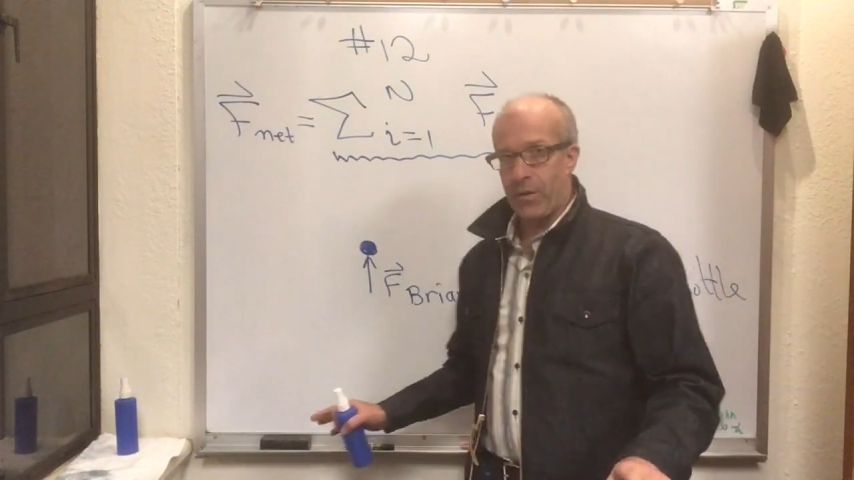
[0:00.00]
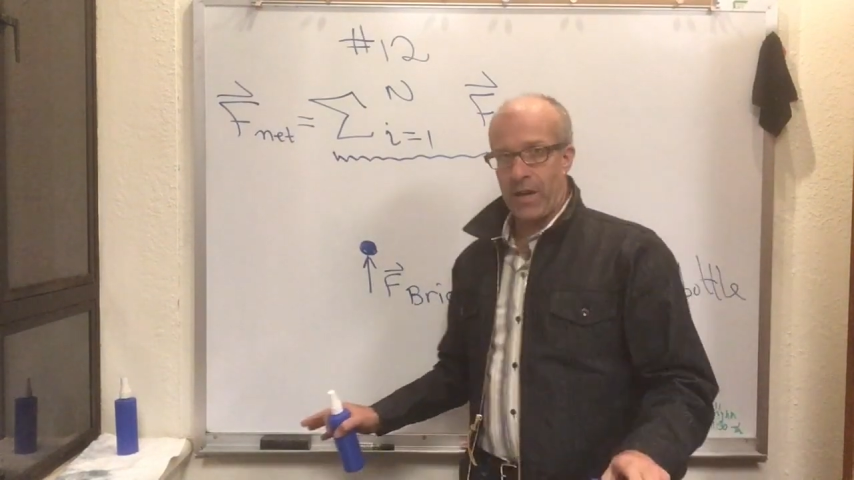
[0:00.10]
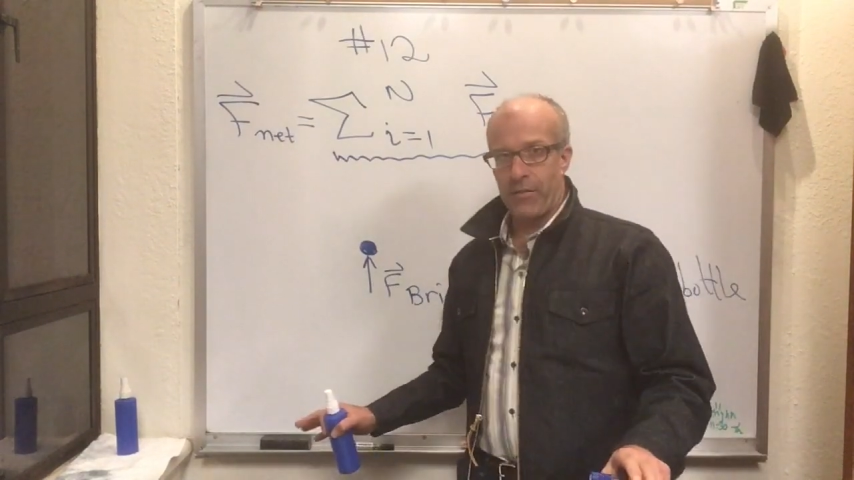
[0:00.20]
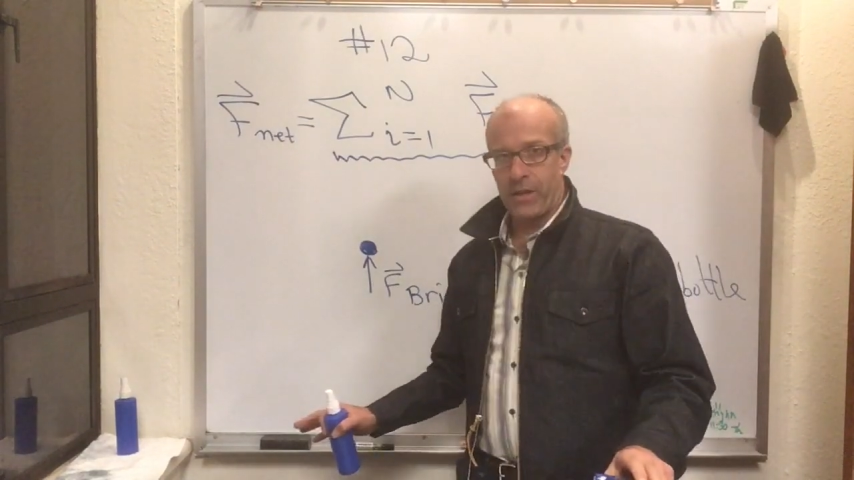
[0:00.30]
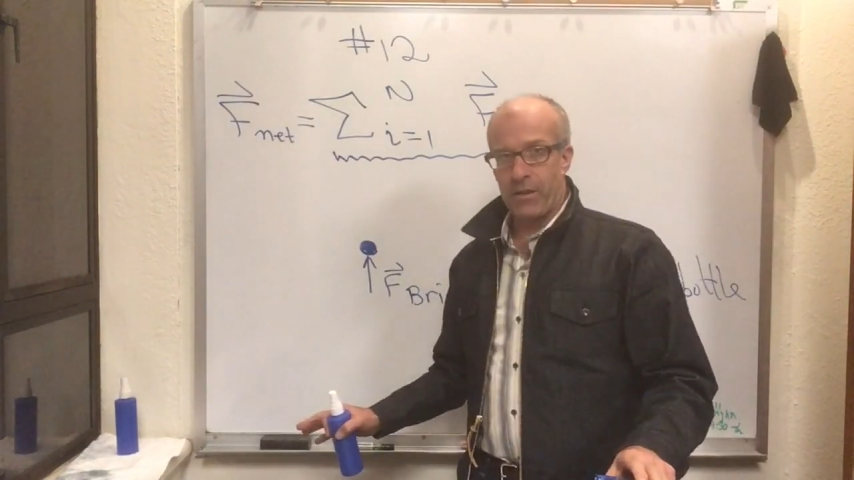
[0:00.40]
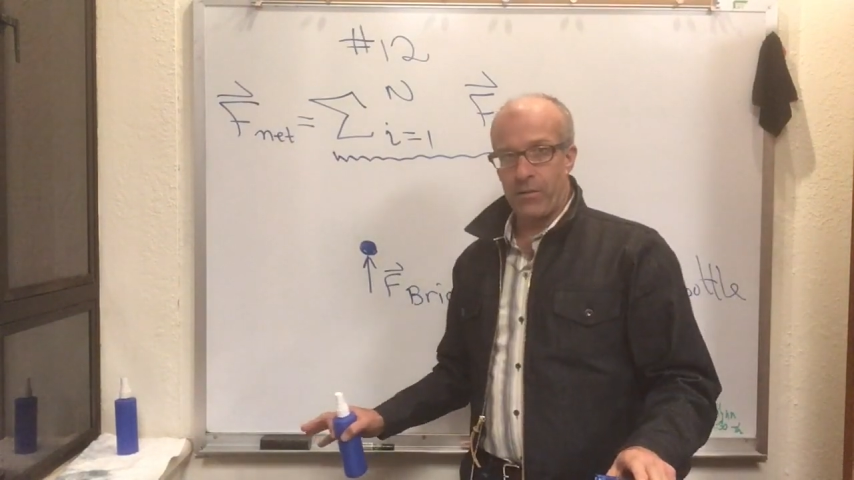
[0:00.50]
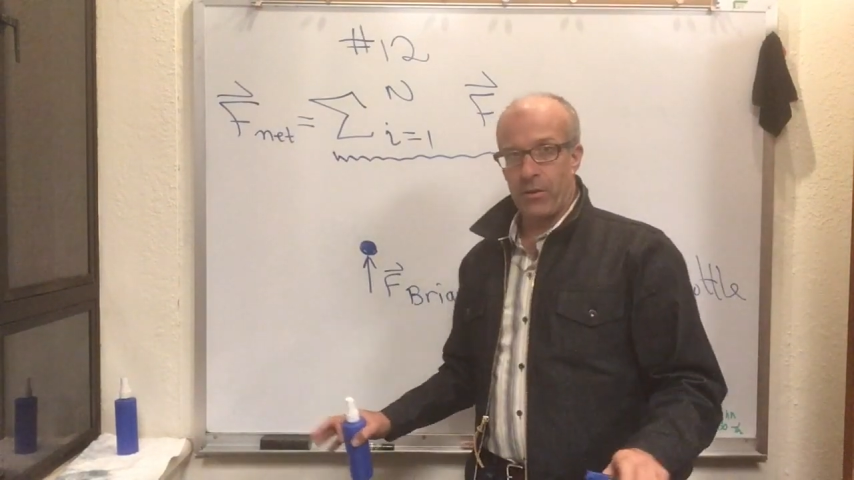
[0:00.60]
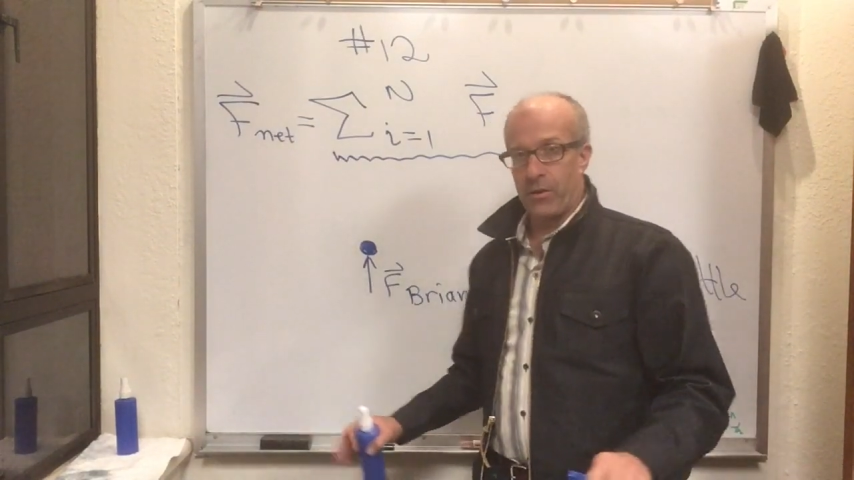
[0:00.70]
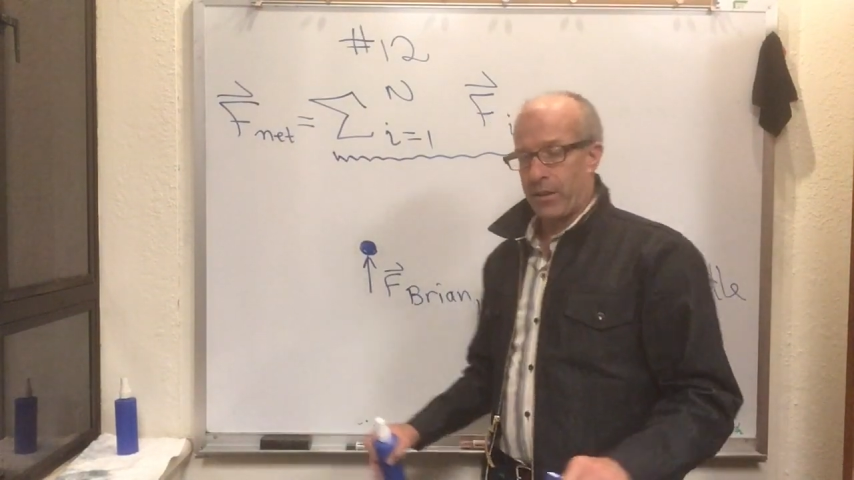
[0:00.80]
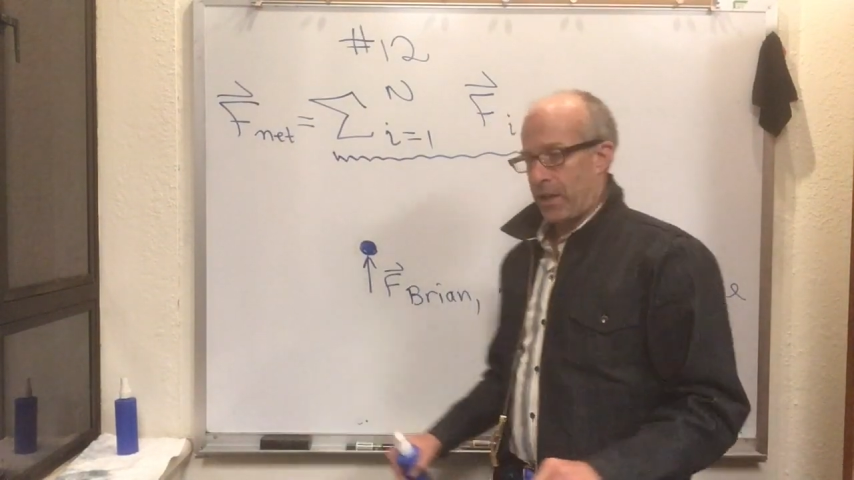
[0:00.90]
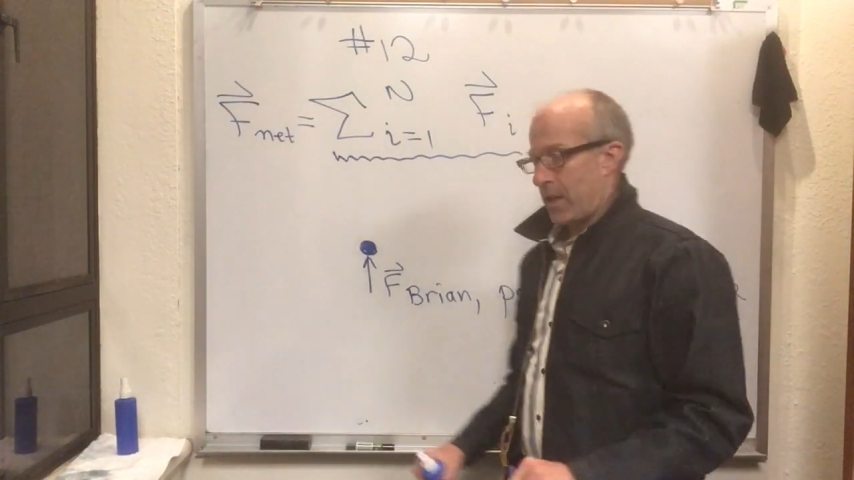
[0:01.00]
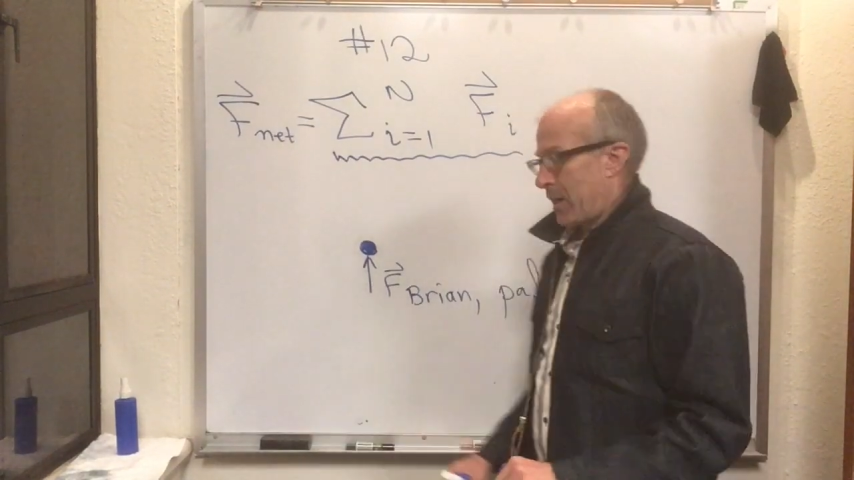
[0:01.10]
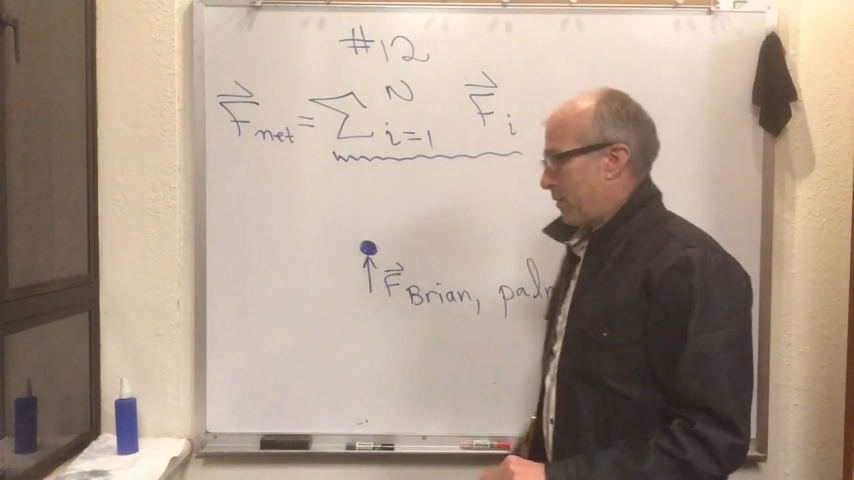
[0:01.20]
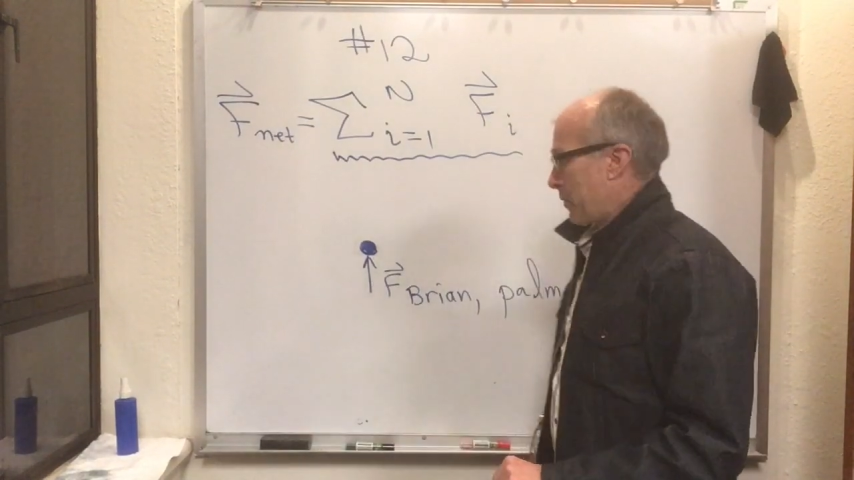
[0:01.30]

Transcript: gravity of Earth yet,